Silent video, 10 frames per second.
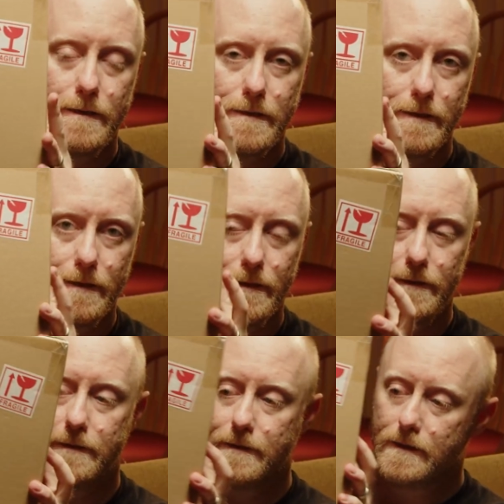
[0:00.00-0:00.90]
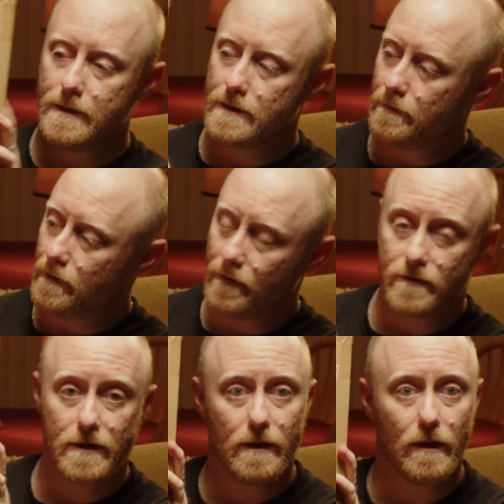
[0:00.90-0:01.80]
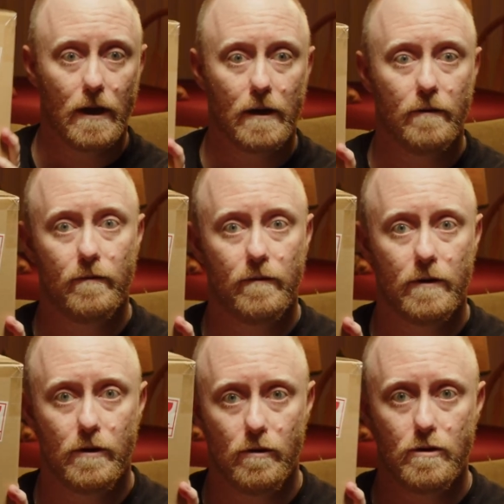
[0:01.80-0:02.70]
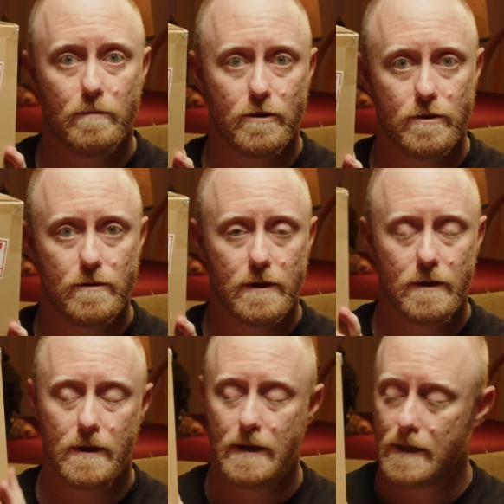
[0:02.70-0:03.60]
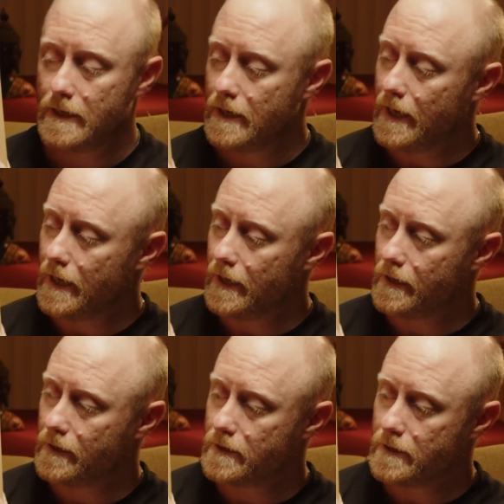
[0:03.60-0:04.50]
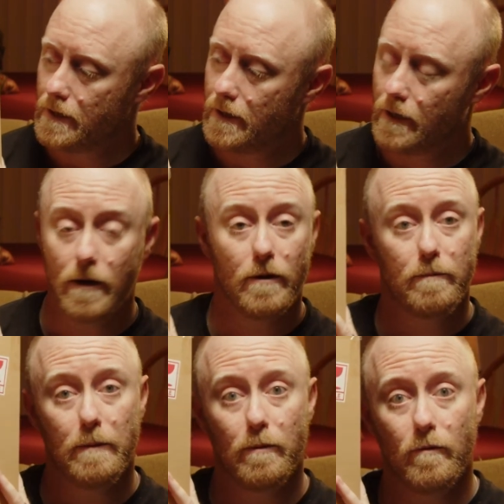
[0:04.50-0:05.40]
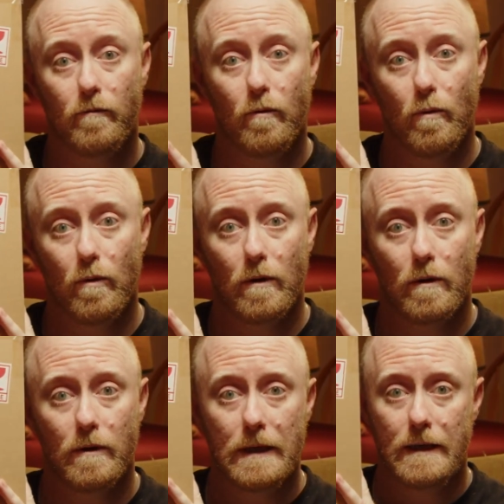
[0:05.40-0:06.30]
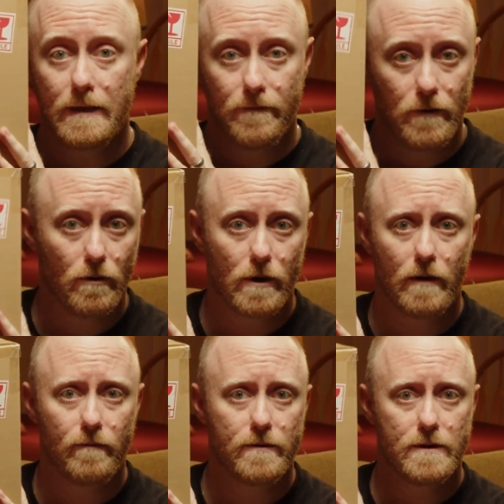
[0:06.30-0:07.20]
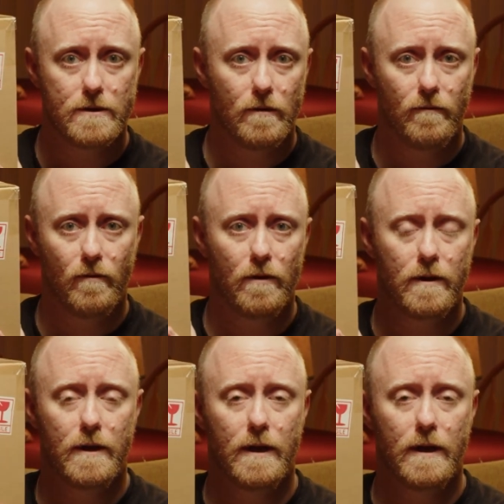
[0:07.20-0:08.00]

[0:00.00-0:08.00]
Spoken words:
It's something I've seen a lot of YouTubers using and other people for video conference and so forth,